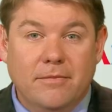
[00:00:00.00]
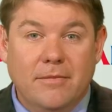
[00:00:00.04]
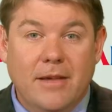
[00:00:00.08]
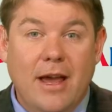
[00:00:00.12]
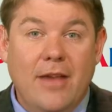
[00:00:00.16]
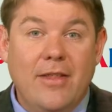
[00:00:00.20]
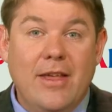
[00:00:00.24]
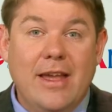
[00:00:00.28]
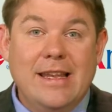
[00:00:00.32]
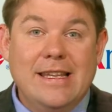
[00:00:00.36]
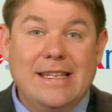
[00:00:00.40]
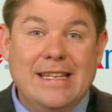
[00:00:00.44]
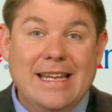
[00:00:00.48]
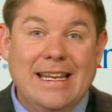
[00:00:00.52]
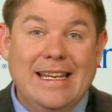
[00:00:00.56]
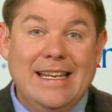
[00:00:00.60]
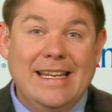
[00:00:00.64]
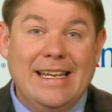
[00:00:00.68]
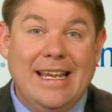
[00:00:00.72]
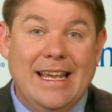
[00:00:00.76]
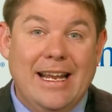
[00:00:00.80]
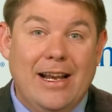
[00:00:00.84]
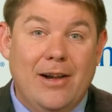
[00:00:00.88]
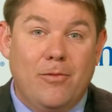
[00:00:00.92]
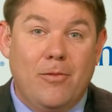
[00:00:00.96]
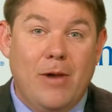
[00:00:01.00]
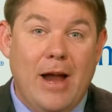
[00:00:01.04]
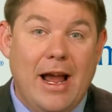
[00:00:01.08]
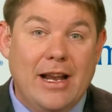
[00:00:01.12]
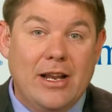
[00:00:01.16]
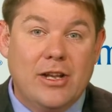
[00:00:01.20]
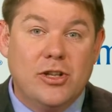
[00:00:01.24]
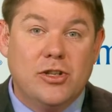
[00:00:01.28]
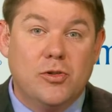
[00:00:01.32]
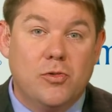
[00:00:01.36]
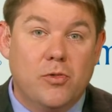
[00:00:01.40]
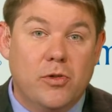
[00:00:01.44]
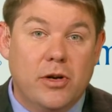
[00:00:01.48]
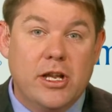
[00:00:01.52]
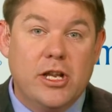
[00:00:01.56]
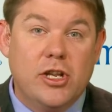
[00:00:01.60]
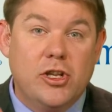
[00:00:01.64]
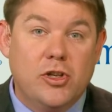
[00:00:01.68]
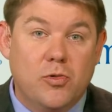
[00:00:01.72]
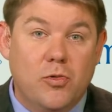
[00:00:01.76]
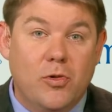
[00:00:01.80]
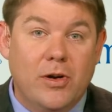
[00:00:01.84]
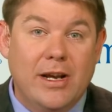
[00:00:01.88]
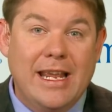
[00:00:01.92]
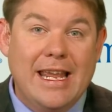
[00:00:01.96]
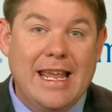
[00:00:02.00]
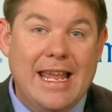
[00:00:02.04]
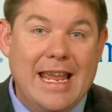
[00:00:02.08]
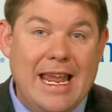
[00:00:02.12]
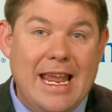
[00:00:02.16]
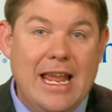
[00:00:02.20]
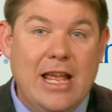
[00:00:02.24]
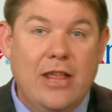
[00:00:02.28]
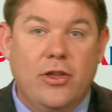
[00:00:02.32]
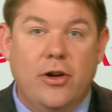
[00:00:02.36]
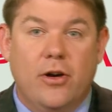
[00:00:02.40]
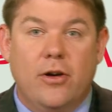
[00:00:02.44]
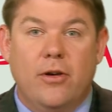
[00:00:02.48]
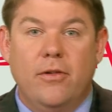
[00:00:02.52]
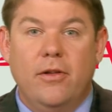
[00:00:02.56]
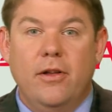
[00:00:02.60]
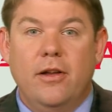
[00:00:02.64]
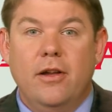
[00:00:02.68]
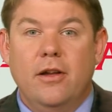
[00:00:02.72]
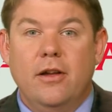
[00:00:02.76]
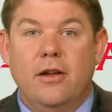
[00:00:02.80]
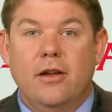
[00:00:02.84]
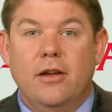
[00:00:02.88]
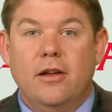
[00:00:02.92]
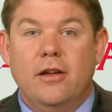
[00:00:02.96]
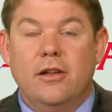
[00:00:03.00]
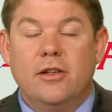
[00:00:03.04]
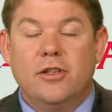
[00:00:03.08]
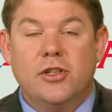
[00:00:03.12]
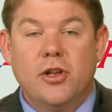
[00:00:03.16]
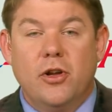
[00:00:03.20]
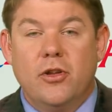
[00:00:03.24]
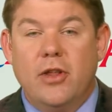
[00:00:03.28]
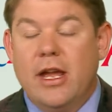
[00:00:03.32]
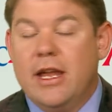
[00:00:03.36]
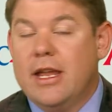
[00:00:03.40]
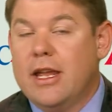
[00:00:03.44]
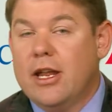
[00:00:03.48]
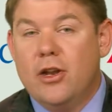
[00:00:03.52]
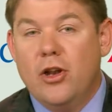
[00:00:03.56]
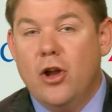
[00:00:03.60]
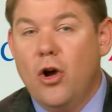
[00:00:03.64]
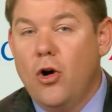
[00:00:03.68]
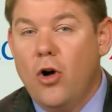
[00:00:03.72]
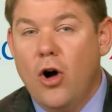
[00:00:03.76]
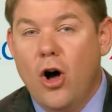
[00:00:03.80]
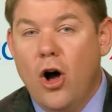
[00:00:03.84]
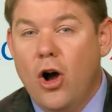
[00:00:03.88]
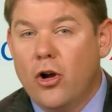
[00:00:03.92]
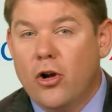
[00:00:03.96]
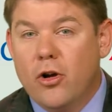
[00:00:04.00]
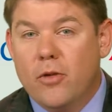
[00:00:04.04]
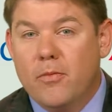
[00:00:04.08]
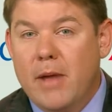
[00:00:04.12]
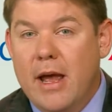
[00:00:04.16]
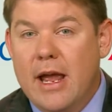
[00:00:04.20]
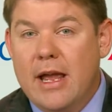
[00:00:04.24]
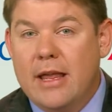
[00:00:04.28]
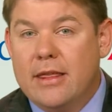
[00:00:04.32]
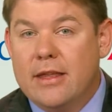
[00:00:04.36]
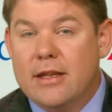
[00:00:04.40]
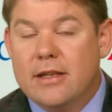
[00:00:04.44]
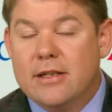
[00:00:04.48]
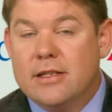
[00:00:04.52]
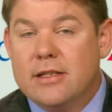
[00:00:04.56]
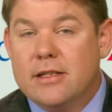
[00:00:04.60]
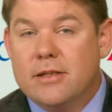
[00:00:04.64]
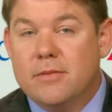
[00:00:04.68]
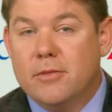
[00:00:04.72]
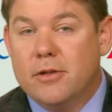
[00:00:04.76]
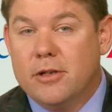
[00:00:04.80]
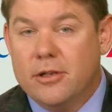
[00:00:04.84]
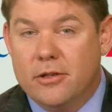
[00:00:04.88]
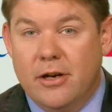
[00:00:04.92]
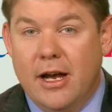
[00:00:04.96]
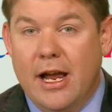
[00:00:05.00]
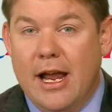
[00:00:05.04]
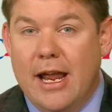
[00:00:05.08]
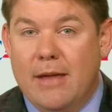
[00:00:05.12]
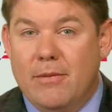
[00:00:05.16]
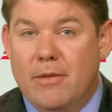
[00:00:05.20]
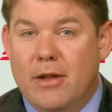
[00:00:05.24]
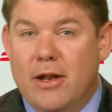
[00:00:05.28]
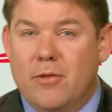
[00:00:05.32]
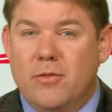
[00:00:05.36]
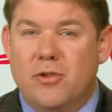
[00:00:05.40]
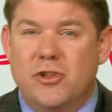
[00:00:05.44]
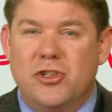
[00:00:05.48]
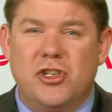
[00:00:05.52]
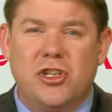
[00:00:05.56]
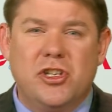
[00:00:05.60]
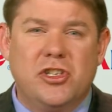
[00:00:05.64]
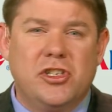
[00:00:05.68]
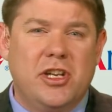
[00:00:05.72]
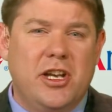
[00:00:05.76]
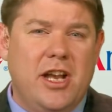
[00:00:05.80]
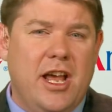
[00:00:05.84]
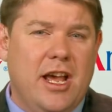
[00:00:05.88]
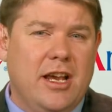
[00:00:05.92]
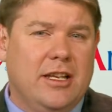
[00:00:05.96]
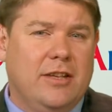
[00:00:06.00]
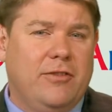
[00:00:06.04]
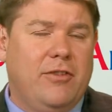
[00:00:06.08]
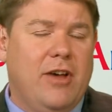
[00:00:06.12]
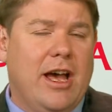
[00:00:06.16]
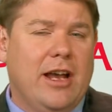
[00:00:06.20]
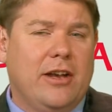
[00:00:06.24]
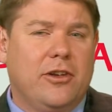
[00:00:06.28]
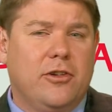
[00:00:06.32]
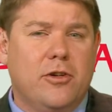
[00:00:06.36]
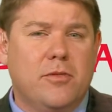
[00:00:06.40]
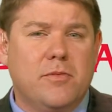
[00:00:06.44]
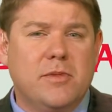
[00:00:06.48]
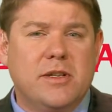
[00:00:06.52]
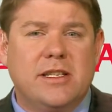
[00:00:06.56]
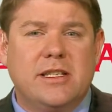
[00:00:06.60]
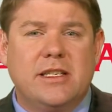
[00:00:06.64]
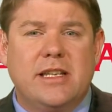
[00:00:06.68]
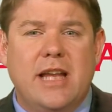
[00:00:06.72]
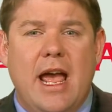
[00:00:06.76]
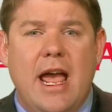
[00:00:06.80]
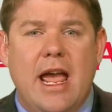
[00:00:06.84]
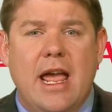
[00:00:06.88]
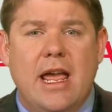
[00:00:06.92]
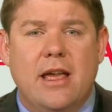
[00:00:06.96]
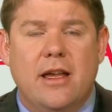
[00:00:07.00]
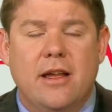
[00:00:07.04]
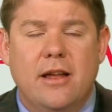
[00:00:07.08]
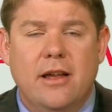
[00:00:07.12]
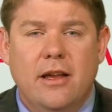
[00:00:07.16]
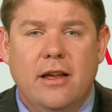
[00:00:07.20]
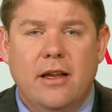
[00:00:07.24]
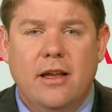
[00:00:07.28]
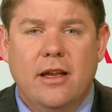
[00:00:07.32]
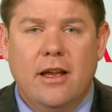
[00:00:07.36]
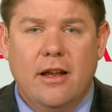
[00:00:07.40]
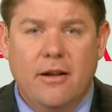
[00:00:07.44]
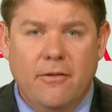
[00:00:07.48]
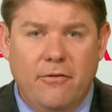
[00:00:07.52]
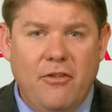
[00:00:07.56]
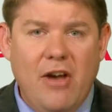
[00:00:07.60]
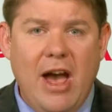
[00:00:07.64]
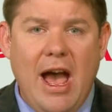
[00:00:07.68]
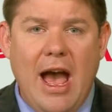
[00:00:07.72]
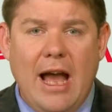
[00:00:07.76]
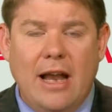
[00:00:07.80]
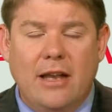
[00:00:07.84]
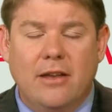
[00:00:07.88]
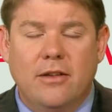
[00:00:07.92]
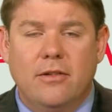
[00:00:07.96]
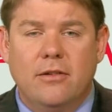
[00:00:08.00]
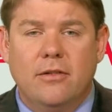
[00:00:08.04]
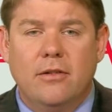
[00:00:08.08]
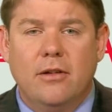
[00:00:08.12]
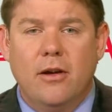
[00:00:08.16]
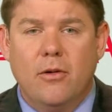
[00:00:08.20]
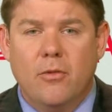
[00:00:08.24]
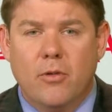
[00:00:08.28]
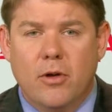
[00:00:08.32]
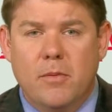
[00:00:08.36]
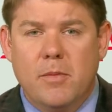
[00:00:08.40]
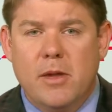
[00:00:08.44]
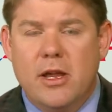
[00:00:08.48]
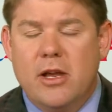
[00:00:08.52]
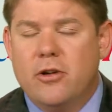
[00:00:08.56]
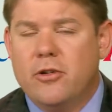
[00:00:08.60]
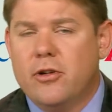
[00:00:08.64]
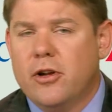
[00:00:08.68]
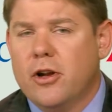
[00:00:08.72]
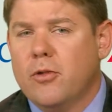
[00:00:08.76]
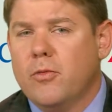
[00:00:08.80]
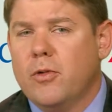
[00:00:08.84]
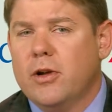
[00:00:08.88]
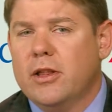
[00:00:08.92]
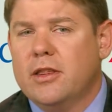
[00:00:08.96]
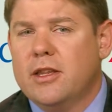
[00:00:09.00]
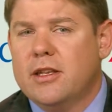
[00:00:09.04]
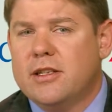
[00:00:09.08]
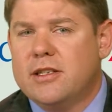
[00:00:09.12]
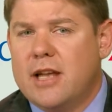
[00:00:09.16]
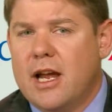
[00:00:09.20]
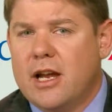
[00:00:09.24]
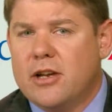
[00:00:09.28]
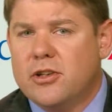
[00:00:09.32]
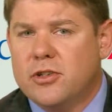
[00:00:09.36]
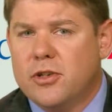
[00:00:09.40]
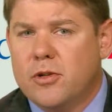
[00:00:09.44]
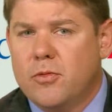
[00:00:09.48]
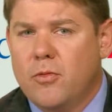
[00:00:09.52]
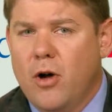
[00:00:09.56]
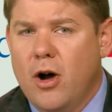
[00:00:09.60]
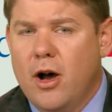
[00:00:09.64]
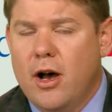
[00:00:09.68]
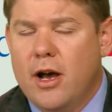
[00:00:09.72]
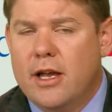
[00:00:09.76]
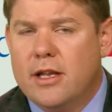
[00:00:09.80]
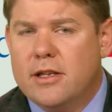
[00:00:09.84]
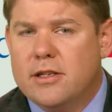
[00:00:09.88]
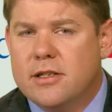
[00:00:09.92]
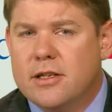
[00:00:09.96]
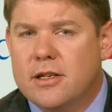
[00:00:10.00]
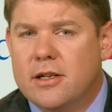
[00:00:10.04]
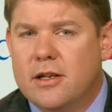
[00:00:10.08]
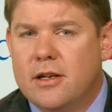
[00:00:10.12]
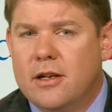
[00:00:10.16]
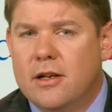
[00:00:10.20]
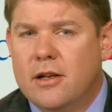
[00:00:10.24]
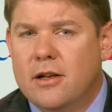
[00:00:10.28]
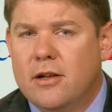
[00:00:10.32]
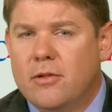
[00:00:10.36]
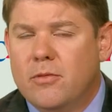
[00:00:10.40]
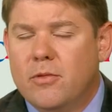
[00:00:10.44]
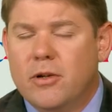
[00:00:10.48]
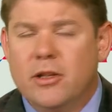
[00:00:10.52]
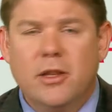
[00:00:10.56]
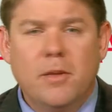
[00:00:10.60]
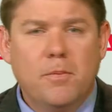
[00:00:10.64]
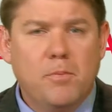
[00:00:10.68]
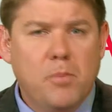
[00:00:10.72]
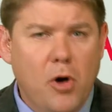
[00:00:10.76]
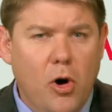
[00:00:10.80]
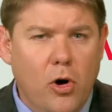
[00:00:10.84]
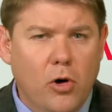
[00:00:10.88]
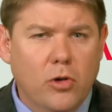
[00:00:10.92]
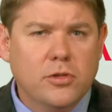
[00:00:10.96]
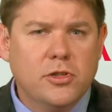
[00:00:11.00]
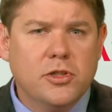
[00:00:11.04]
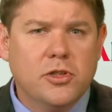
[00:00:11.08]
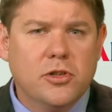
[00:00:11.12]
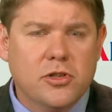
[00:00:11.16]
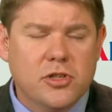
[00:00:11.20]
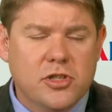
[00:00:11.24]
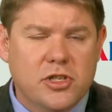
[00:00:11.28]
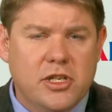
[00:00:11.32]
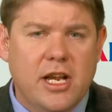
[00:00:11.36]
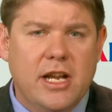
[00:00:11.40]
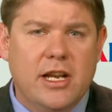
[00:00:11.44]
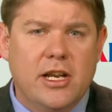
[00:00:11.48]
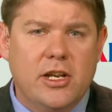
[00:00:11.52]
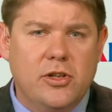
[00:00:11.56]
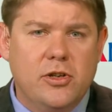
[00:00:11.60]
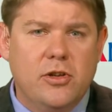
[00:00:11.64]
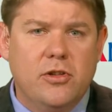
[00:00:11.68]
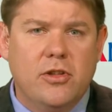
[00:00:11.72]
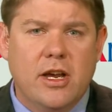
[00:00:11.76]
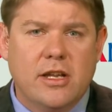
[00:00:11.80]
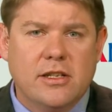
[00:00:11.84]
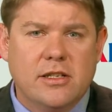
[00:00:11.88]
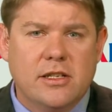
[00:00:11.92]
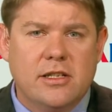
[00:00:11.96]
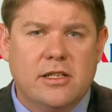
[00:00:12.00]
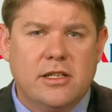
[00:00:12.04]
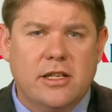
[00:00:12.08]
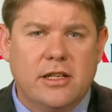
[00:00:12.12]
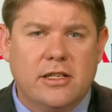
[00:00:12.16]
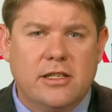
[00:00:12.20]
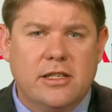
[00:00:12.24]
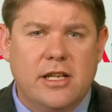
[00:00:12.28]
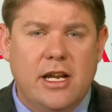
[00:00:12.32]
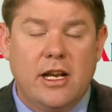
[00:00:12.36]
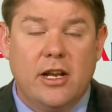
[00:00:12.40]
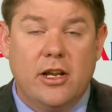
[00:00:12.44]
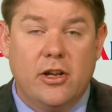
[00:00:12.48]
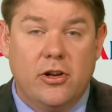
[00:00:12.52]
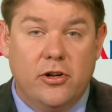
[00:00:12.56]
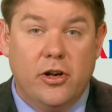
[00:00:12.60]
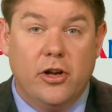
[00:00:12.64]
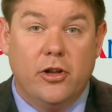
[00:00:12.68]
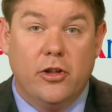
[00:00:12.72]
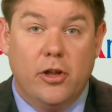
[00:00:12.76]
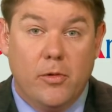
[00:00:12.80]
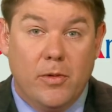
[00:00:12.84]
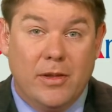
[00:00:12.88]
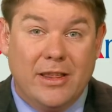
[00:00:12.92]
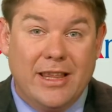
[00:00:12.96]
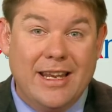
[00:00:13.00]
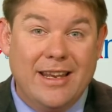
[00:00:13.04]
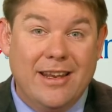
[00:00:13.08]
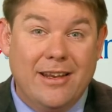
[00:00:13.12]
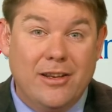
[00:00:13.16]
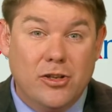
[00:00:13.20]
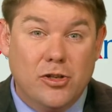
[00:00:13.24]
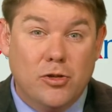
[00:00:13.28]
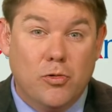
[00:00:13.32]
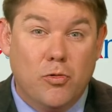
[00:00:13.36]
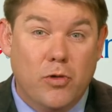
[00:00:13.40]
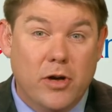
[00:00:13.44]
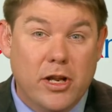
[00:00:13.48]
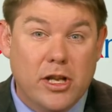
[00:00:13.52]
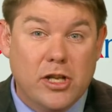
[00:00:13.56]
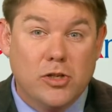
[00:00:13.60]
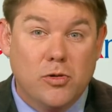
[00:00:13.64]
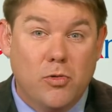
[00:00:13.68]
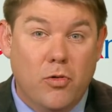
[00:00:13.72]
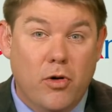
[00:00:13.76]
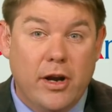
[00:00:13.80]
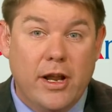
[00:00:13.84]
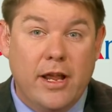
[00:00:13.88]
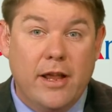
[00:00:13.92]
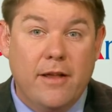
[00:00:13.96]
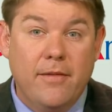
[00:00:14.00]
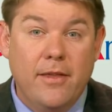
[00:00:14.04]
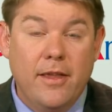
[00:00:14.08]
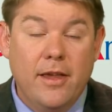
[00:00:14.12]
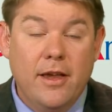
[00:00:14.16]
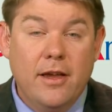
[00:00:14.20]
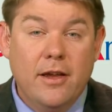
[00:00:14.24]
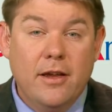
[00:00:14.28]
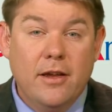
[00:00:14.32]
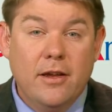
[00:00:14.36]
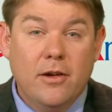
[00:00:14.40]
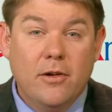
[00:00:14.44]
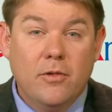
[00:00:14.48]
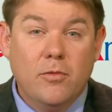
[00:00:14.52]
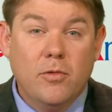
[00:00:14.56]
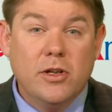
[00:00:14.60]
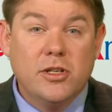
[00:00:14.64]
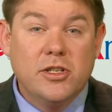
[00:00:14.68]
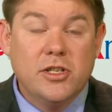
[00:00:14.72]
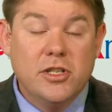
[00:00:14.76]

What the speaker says: and they didn't get it right in 2020 either. So they can no longer make this claim that it was just an X factor, a mistake. In fact, I want to be clear what this actually was. What the pollsters did in 2016, and clearly what they did in 2020, was